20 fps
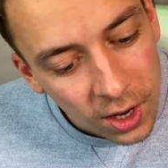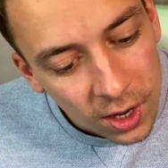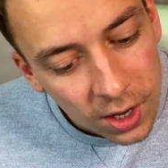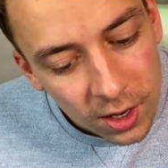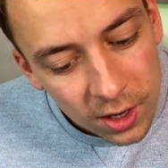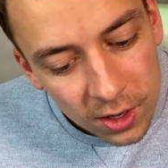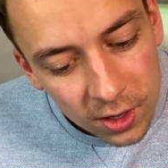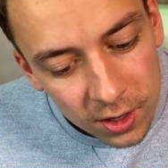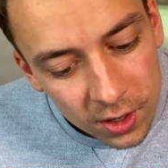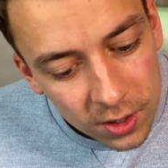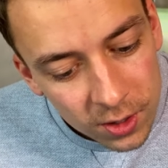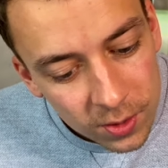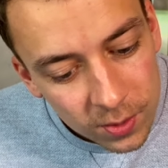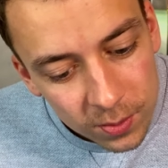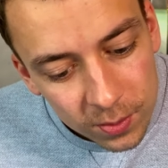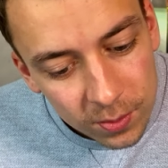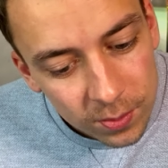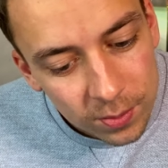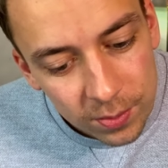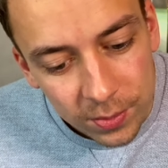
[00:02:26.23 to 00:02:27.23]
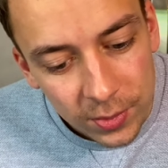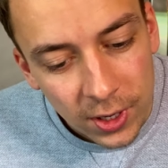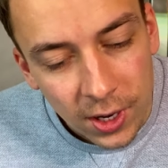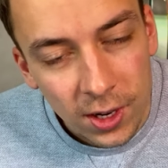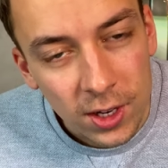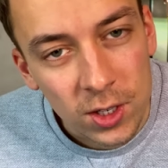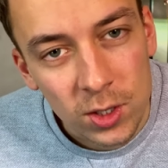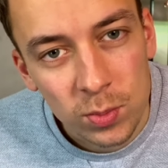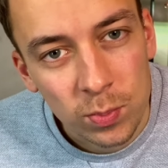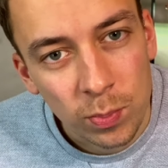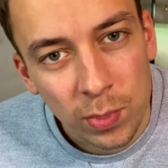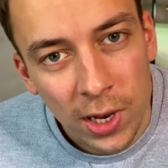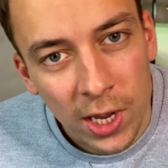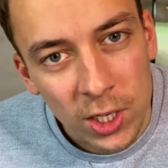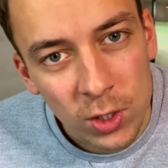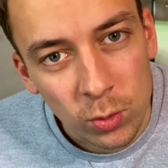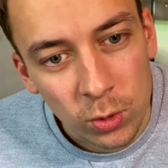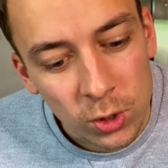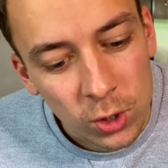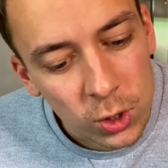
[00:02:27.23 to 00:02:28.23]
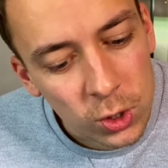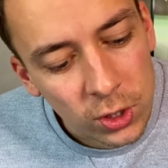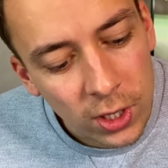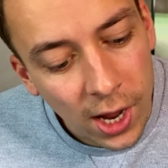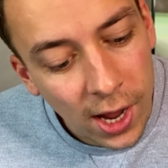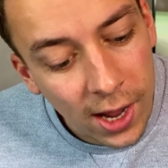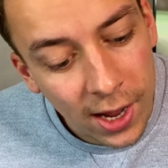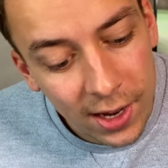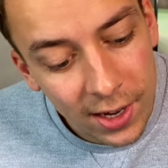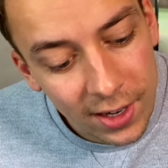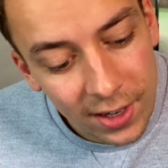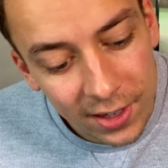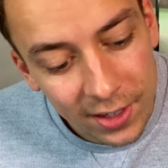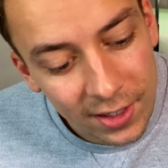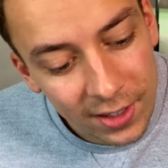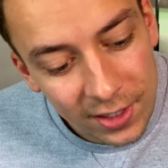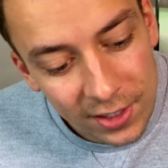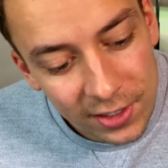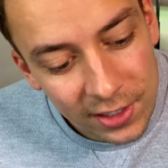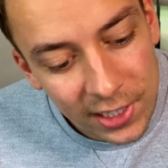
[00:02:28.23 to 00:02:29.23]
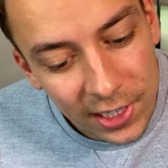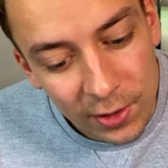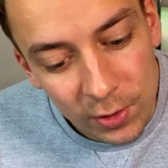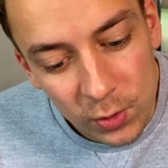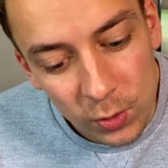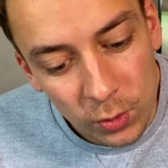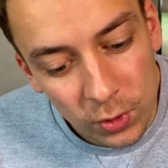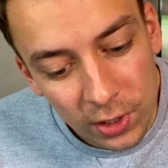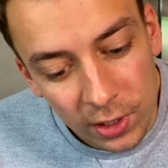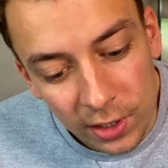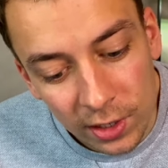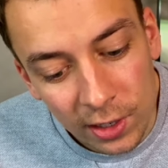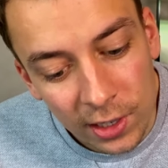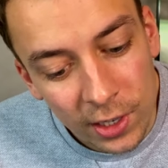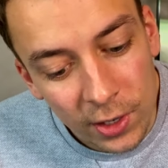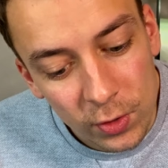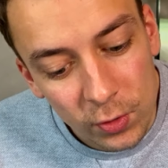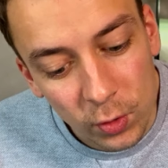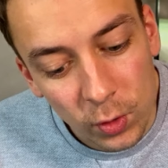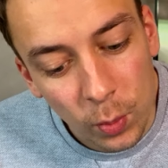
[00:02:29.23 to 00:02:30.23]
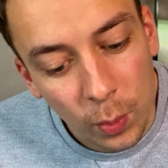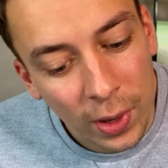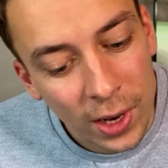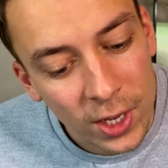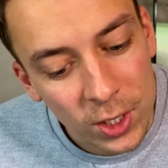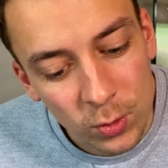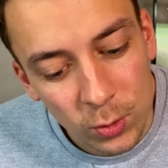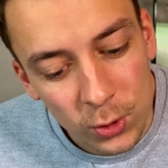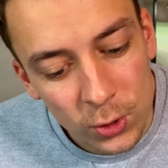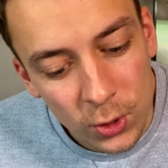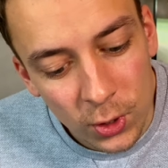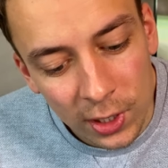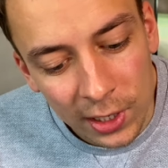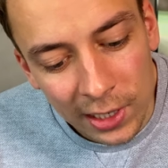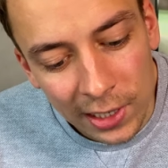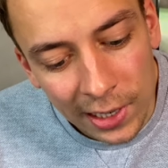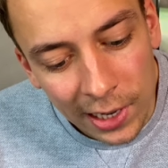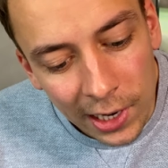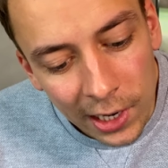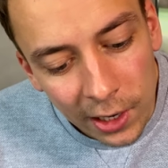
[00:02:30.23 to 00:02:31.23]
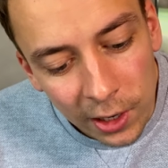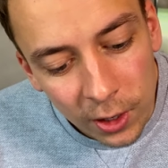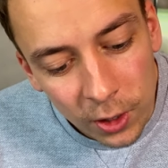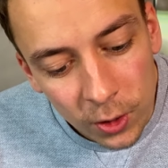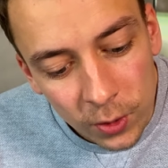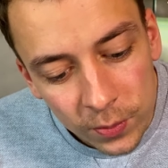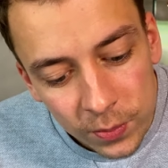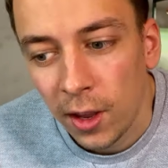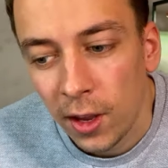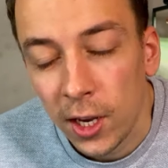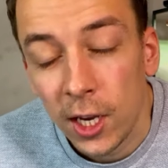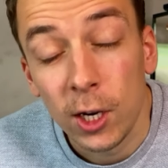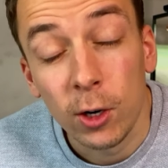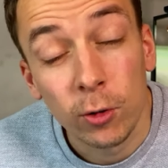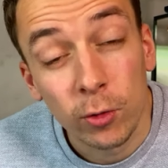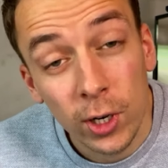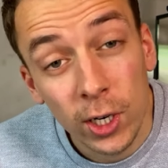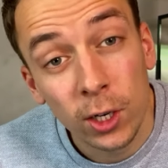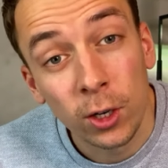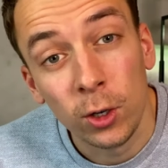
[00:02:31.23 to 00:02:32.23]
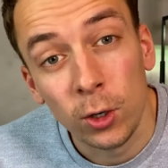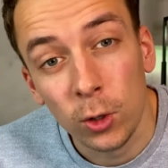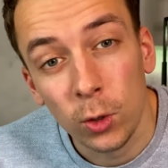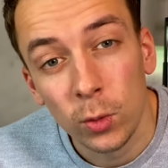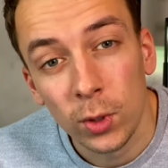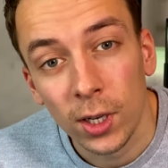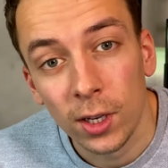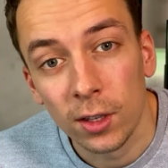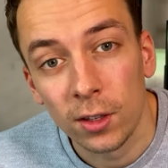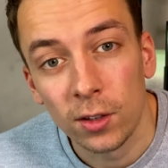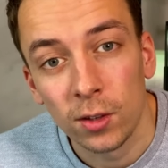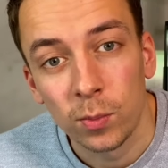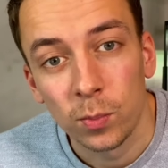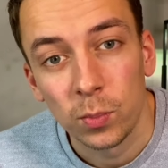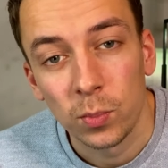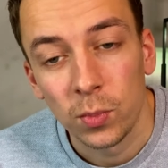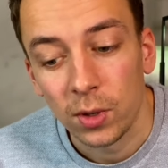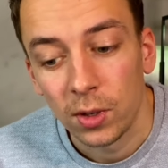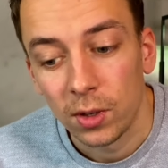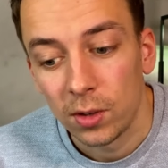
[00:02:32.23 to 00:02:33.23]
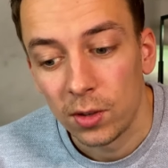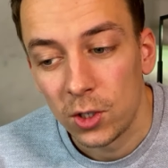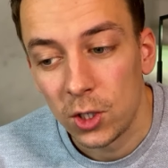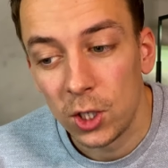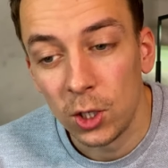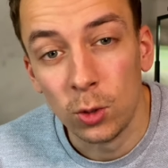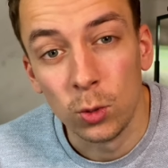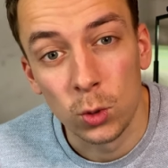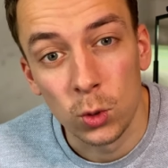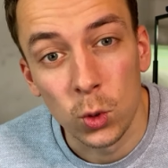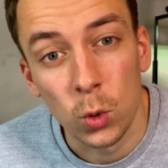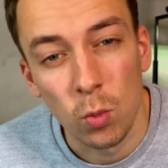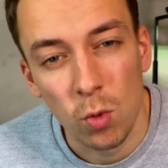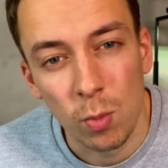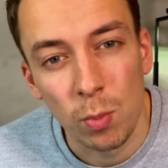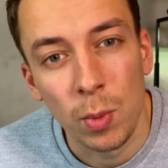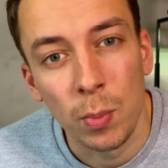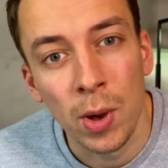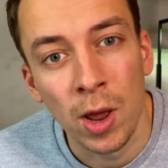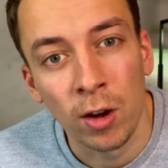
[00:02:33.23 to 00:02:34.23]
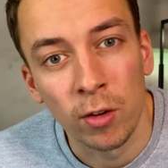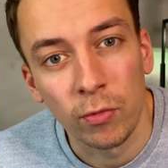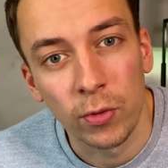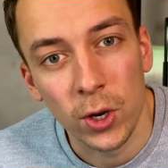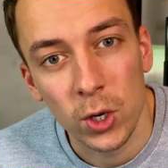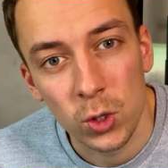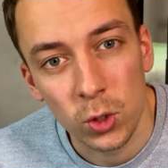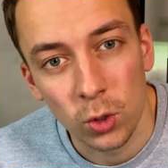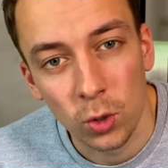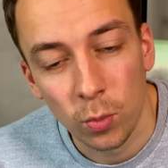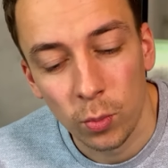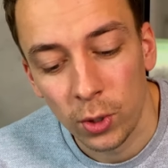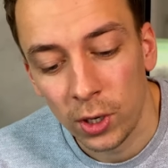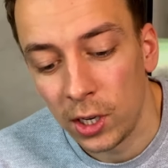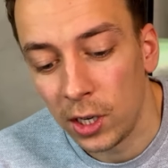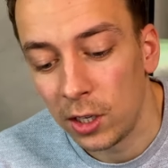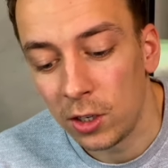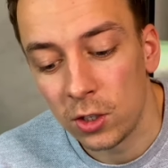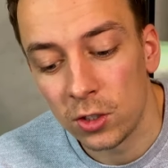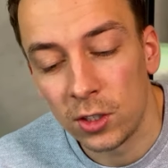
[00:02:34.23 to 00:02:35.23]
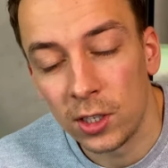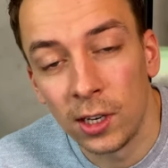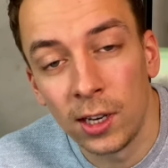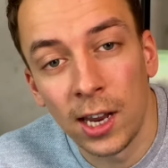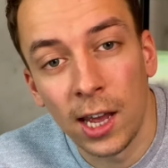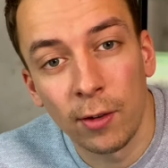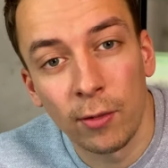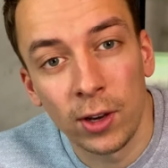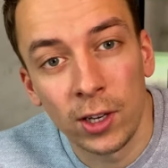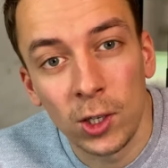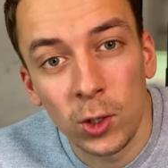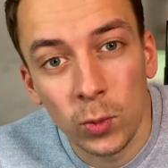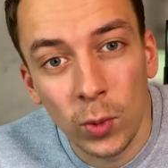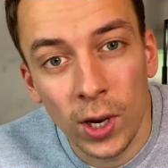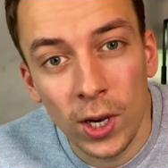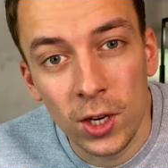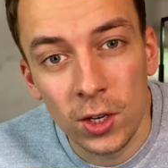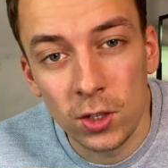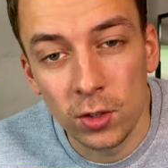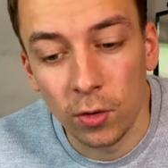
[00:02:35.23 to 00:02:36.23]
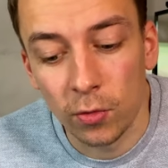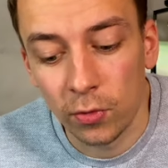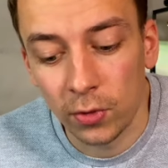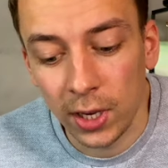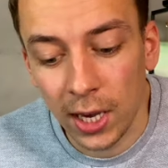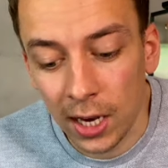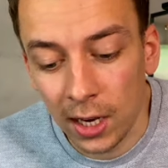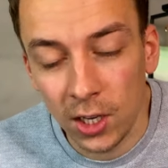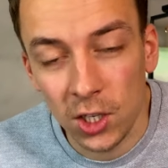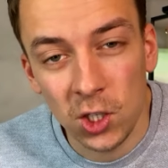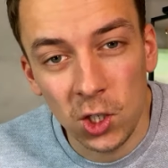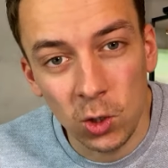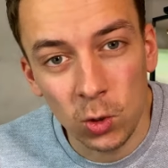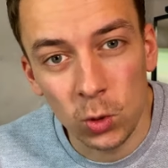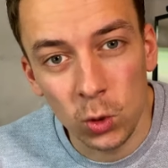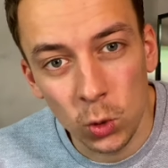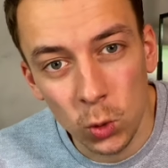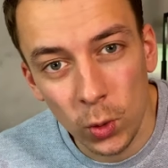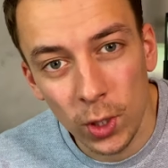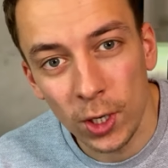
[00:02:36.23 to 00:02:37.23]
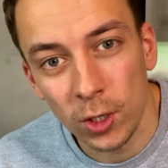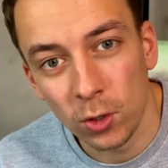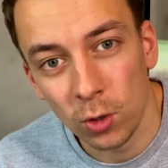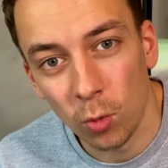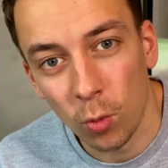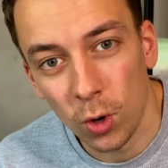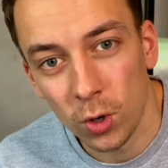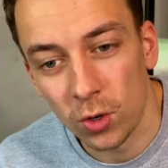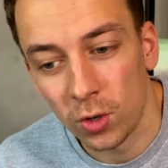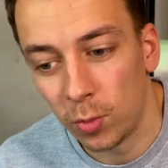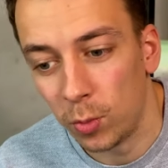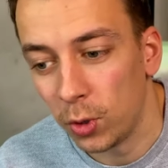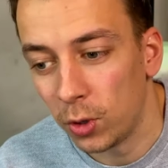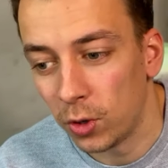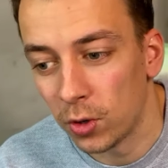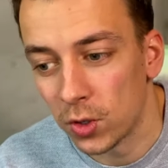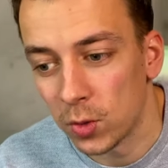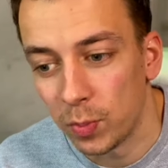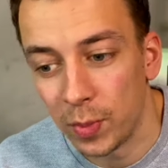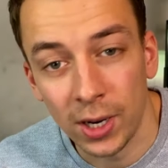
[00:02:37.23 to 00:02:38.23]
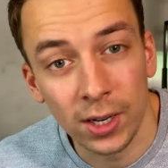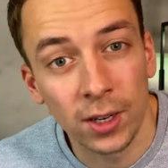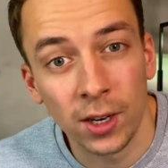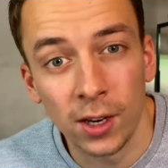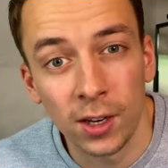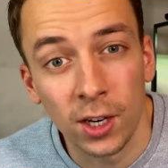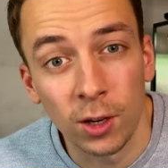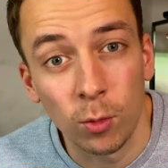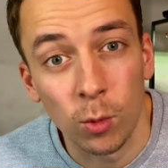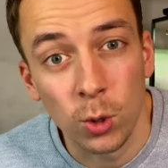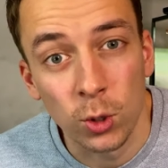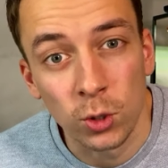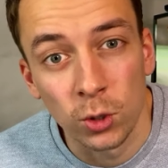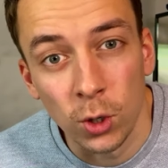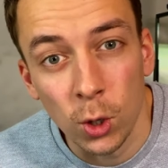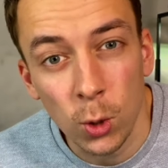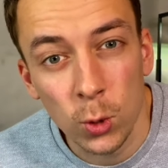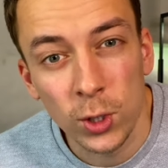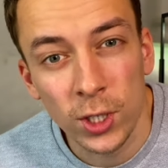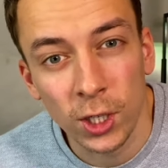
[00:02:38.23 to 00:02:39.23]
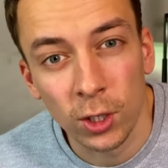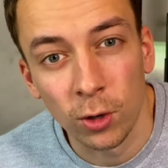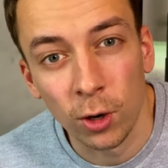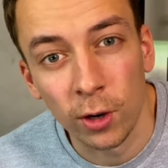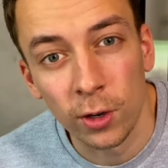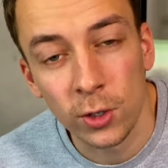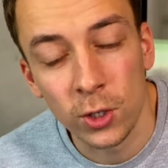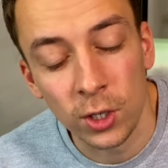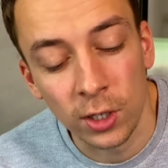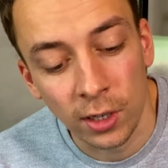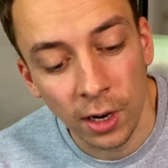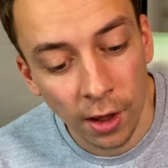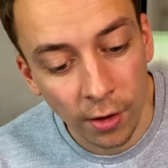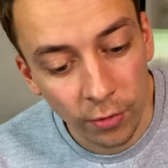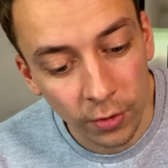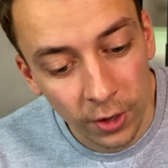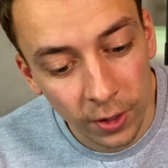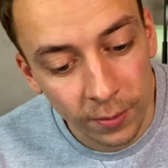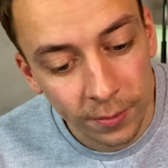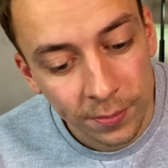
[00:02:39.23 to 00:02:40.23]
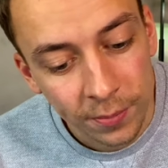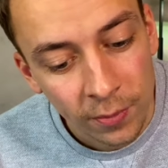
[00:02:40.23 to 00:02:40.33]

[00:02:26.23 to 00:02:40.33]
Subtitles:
His plants were just dying. The leaves of the plants were turning yellow. He already knew that CO2 would be beneficial, but he just didn't have any ways of getting CO2 into the water because back then there was no technology, nothing.